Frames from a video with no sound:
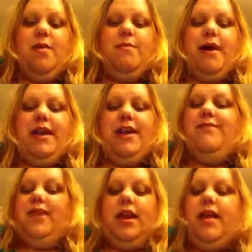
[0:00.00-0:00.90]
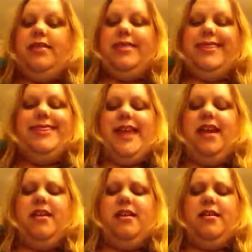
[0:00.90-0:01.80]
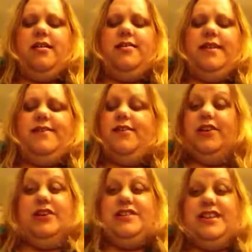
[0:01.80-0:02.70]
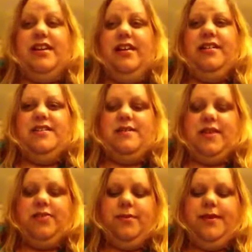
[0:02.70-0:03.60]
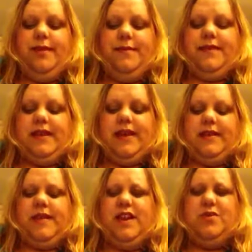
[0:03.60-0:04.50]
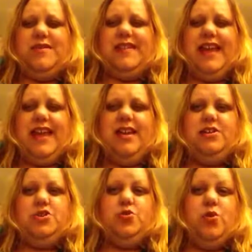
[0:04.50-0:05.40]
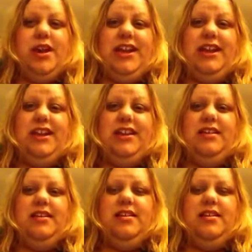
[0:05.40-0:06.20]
But even on there, these are a good deal because you get three lipsticks and it was like 20,